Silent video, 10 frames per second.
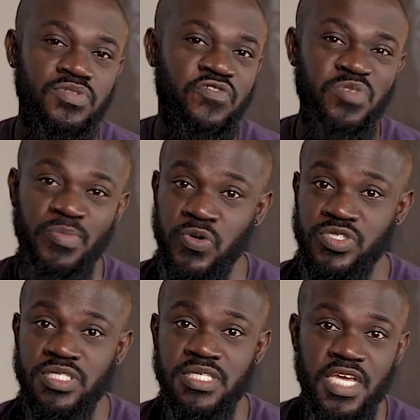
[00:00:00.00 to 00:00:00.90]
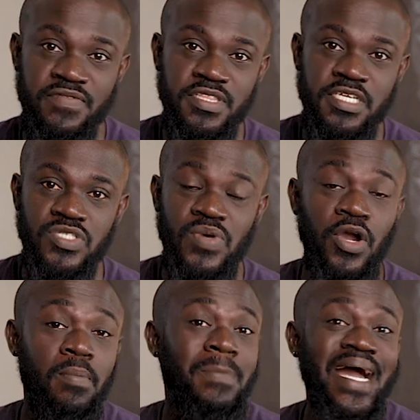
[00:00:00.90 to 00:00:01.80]
of promotions and everything. So I
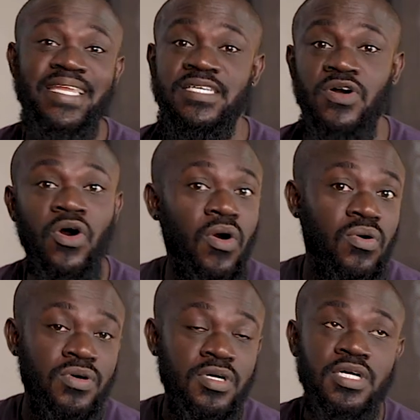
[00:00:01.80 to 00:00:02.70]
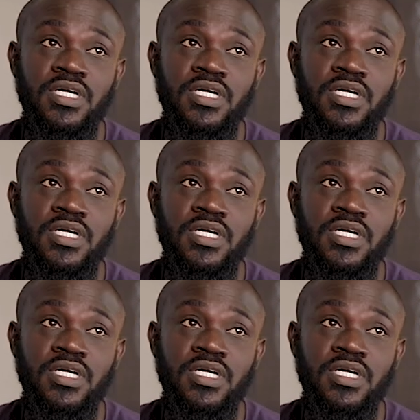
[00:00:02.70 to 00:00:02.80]
combined it all,